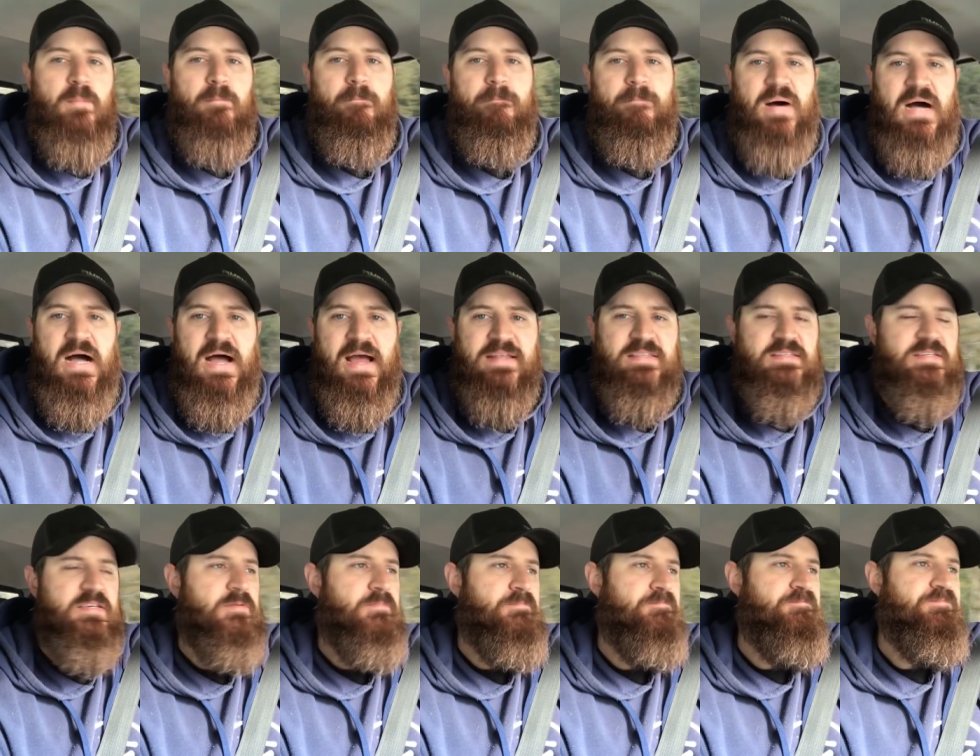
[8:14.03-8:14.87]

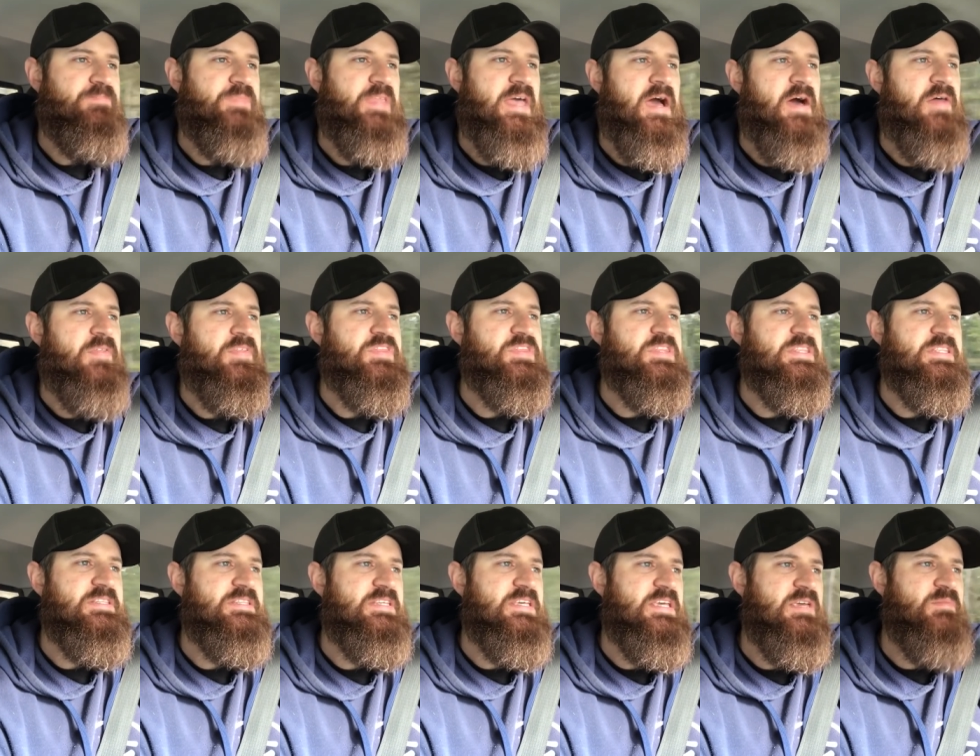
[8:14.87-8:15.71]
But now that the
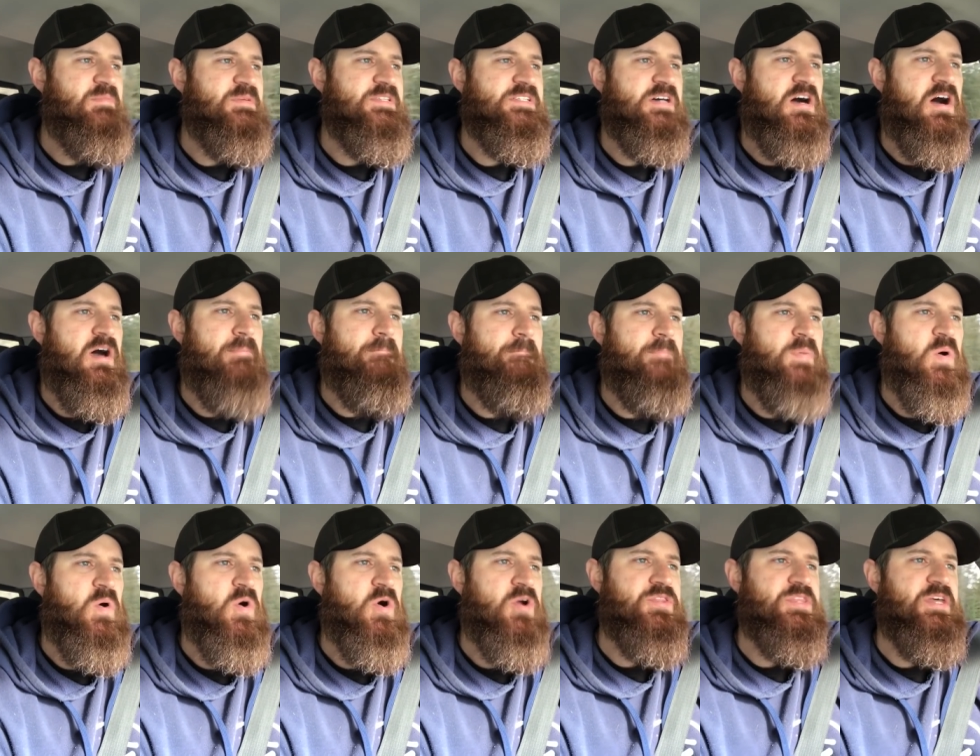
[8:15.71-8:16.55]
team is on
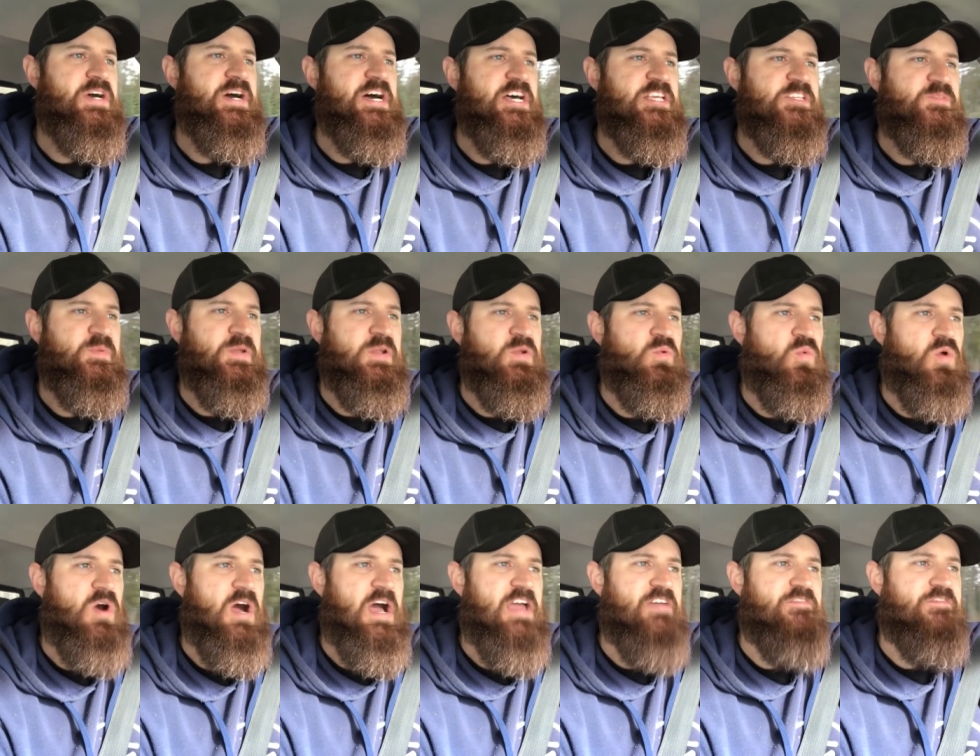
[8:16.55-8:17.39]
board, the husband and
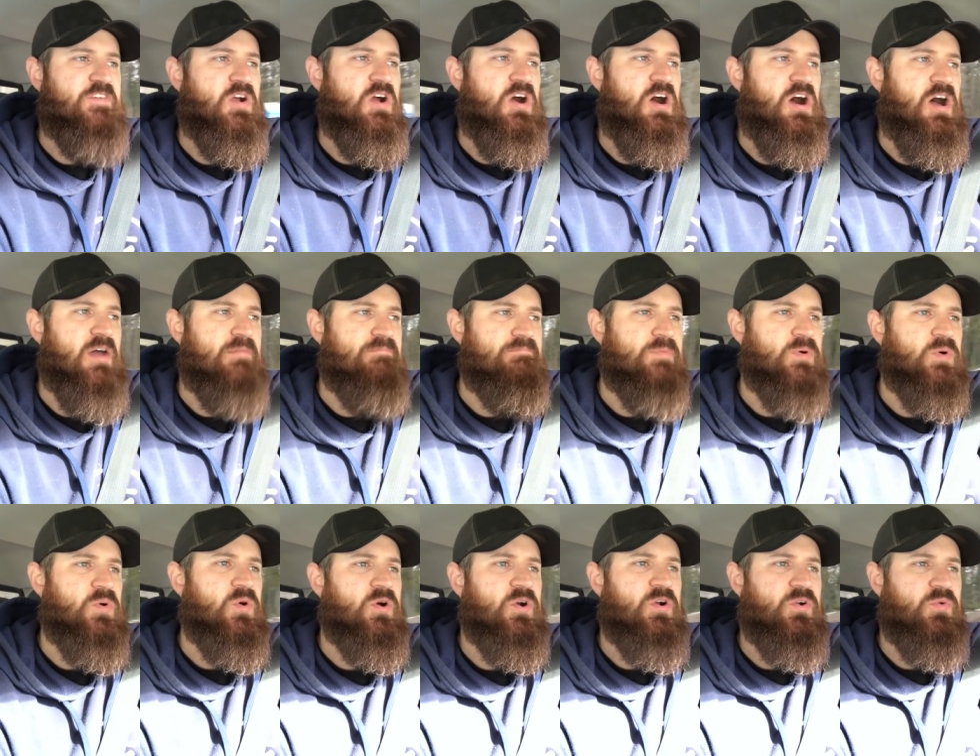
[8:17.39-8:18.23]
wife are on
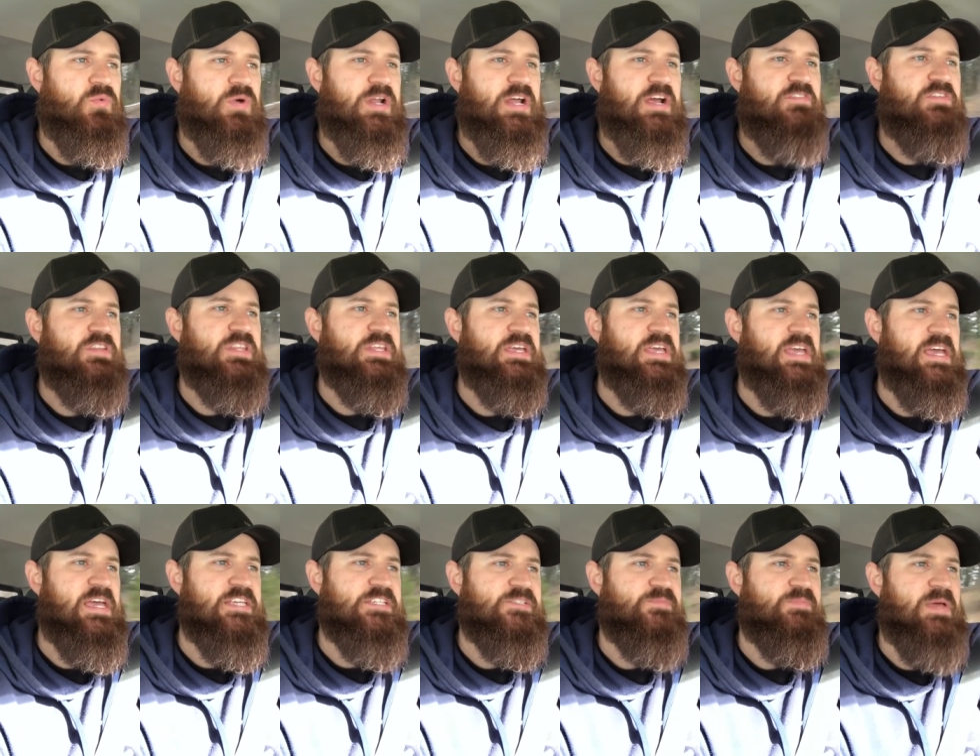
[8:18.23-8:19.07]
board, whatever the
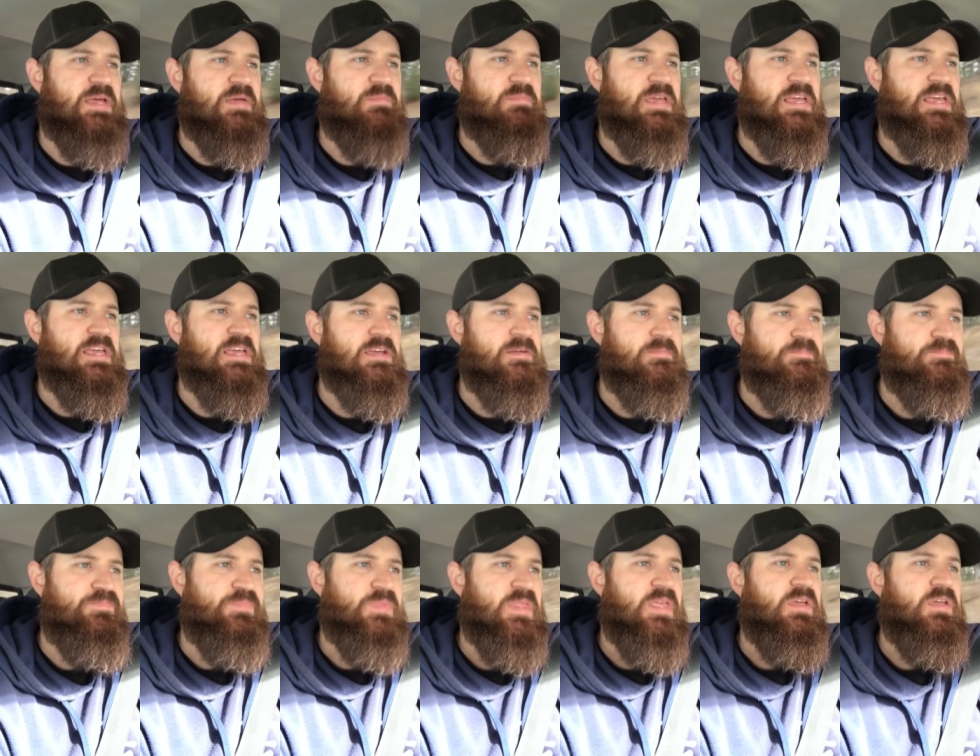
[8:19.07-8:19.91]
case may be,
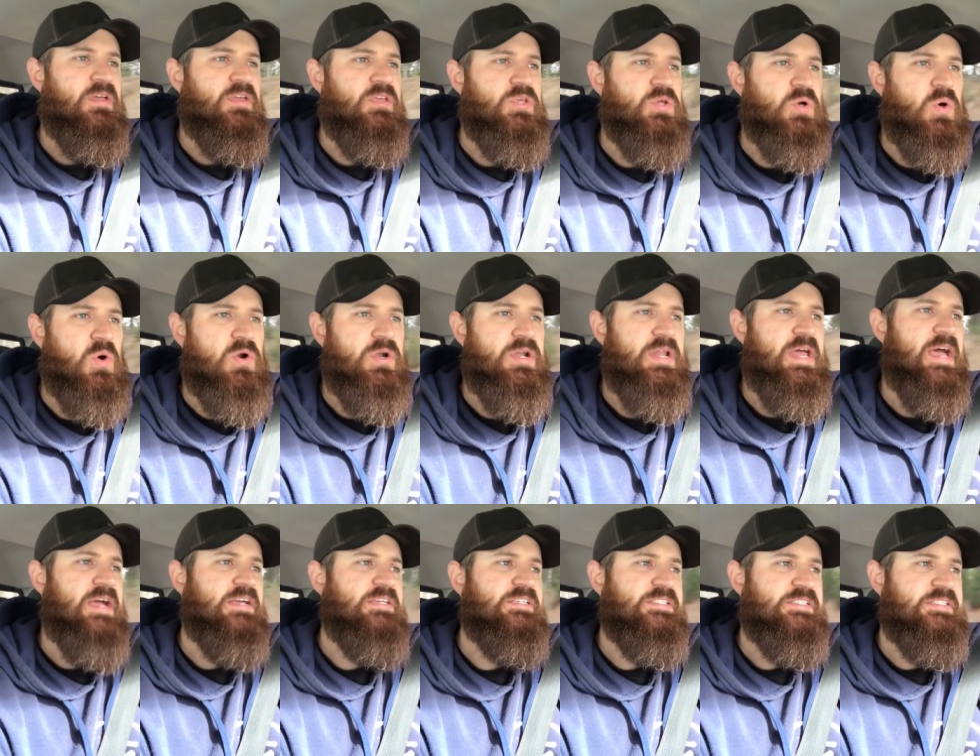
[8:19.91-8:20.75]
your
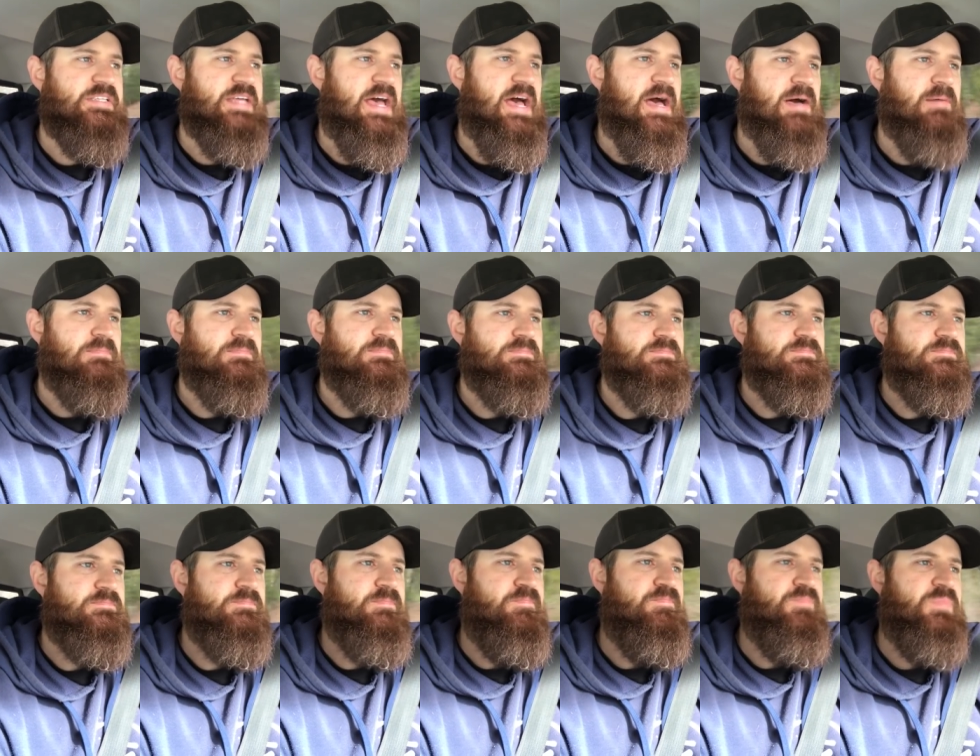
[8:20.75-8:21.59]
next step
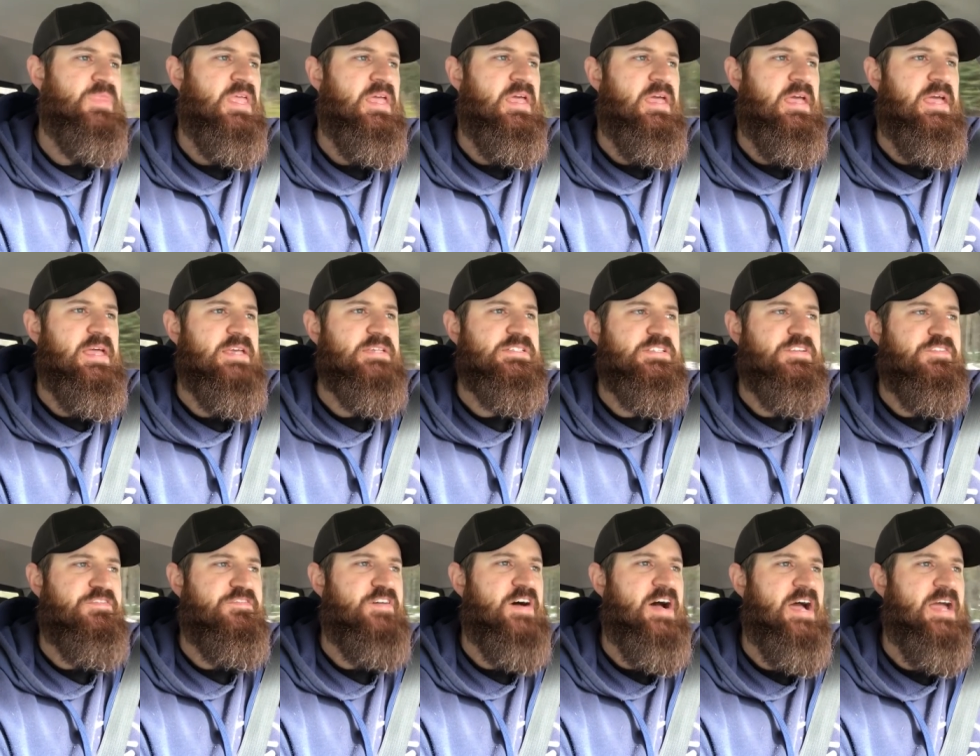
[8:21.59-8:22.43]
is to
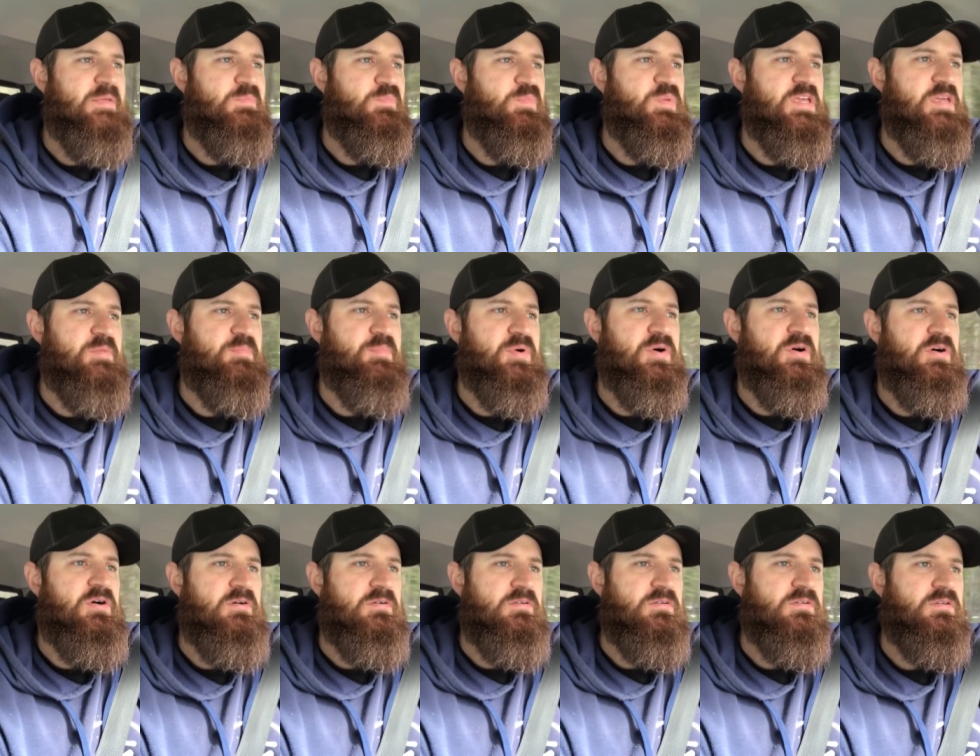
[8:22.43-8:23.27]
find
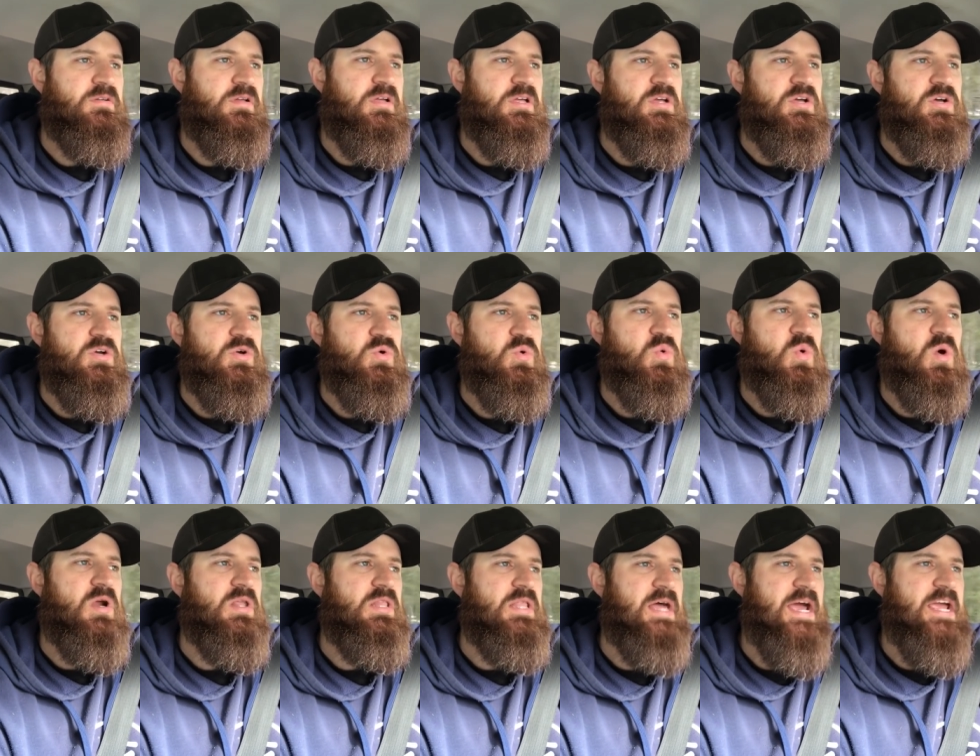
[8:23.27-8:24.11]
people who
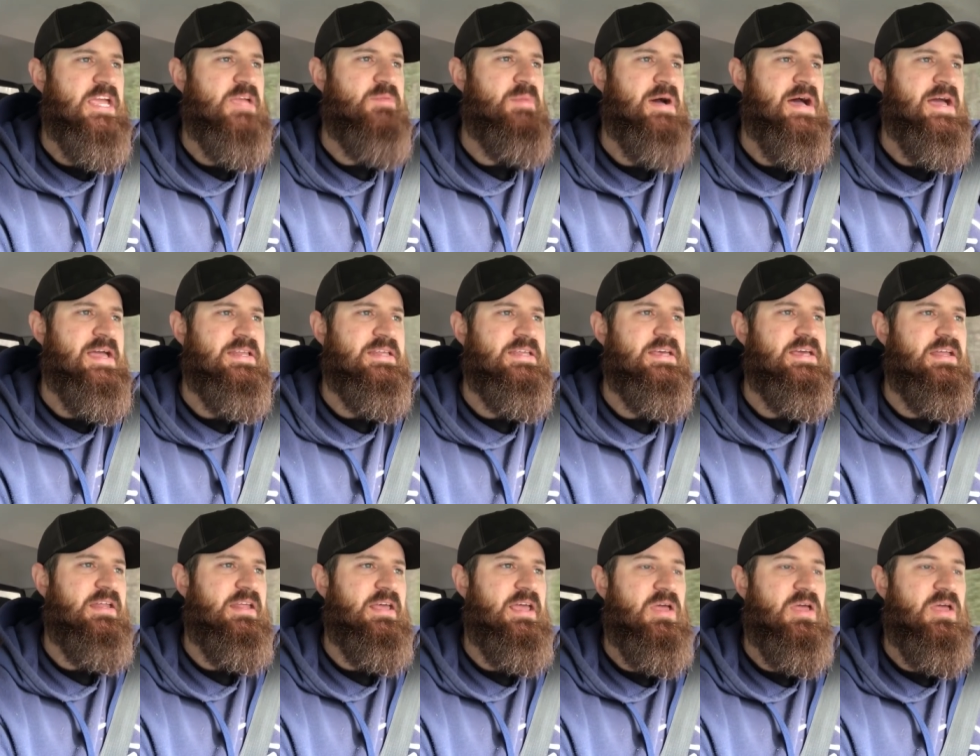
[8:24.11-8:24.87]
are like-minded.